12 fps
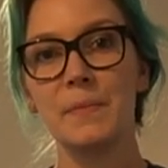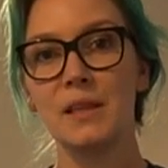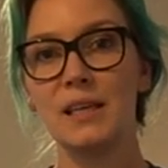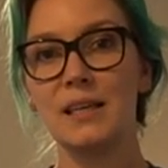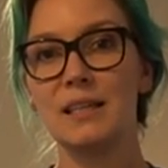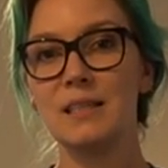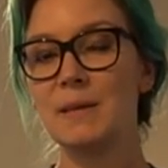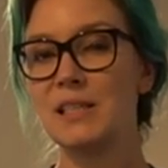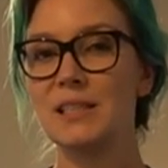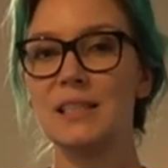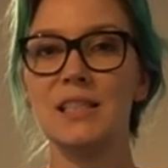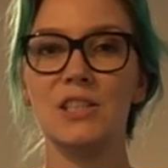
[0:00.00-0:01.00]
The
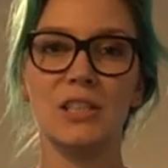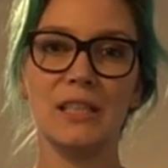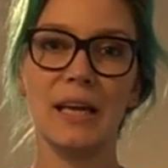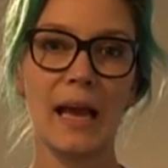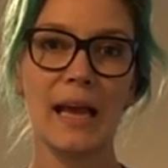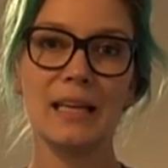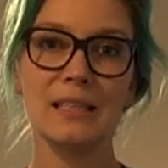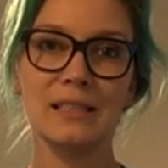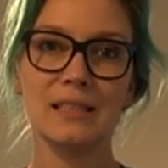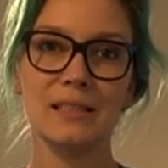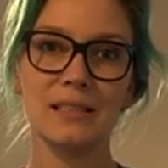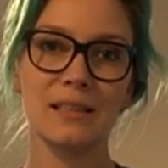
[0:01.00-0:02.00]
special edition
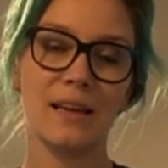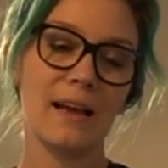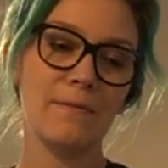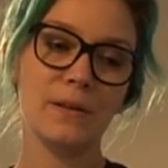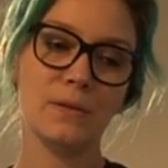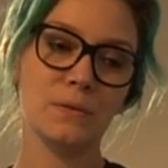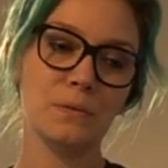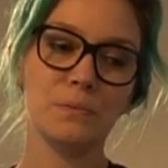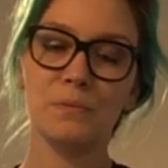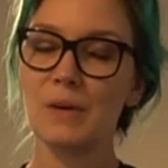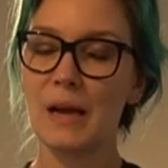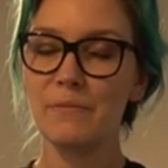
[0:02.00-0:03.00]
case, I feel,
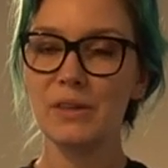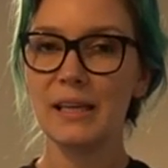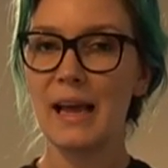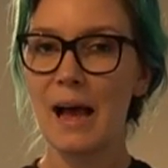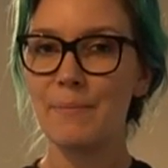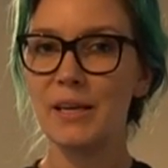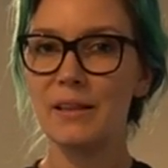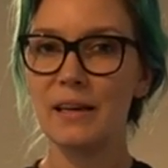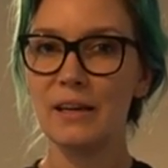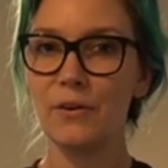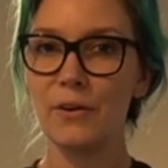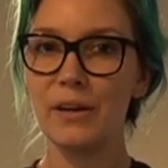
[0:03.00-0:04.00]
I'm really happy that
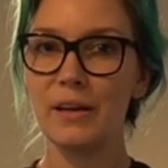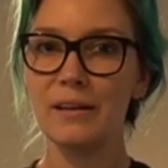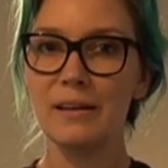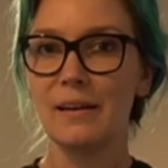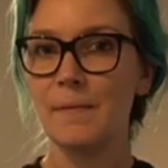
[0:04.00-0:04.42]
I got it.